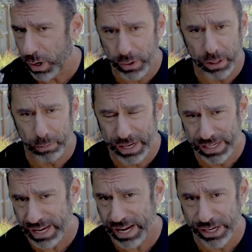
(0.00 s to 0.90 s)
were already in
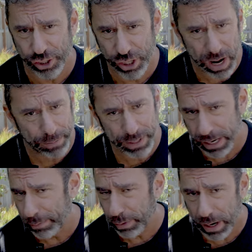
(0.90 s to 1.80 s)
place. I had shopped,
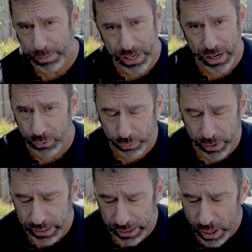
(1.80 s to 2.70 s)
I'd prepped, I was
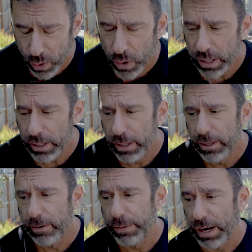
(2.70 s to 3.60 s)
ready to go.
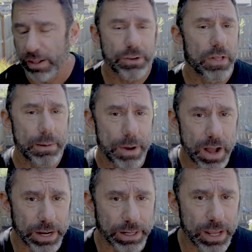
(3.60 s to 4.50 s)
I left all that
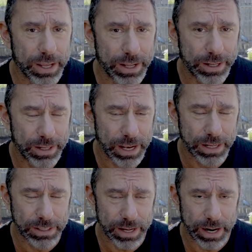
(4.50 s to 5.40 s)
behind
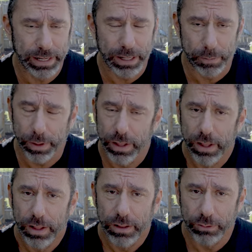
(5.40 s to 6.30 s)
because I end up
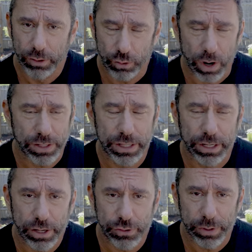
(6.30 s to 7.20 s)
crossing the
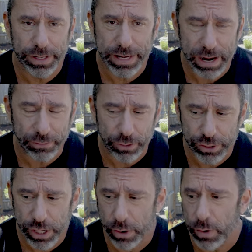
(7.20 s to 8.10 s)
country the day after the
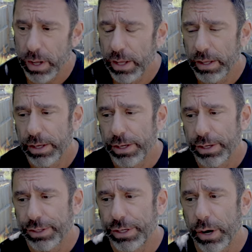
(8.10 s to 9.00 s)
show.
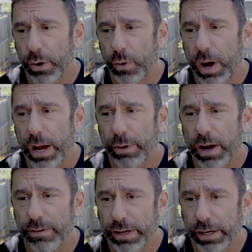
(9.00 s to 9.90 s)
So I
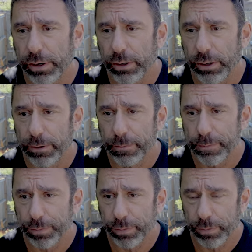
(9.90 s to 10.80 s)
arrive here
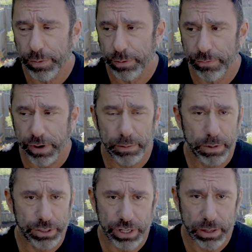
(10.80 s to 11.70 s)
very
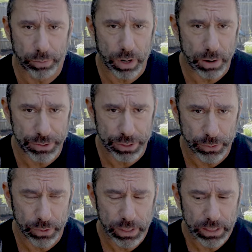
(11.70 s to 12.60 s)
much impromptu,